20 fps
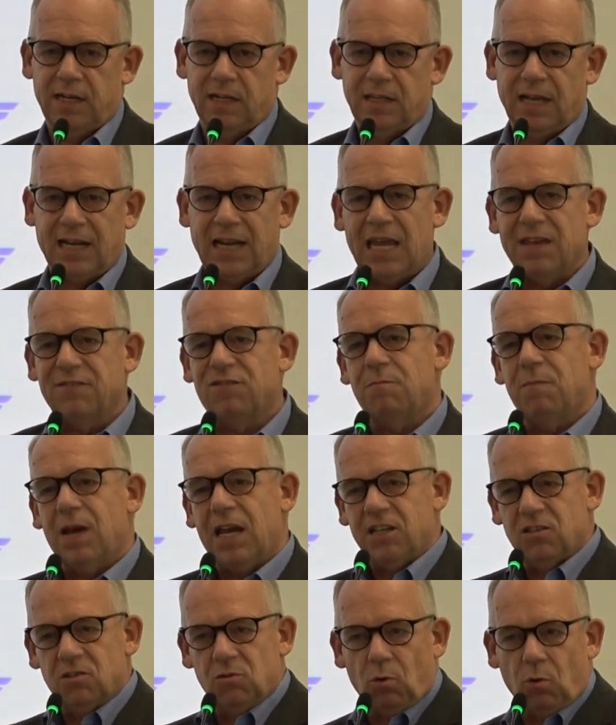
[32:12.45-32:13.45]
And that
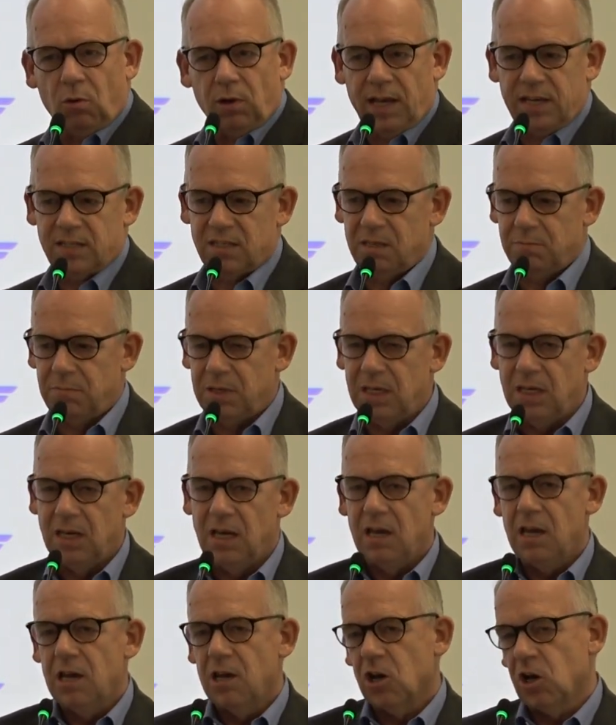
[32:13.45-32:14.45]
information all has to be
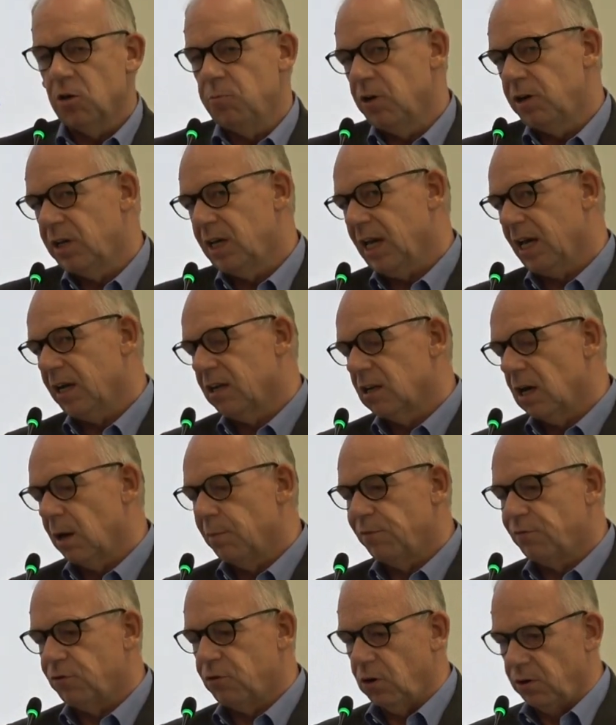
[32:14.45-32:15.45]
communicated up
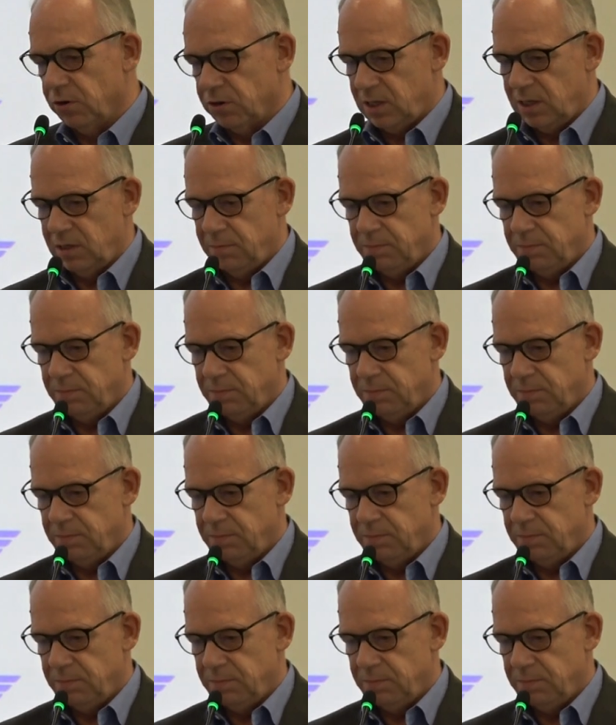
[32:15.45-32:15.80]
front.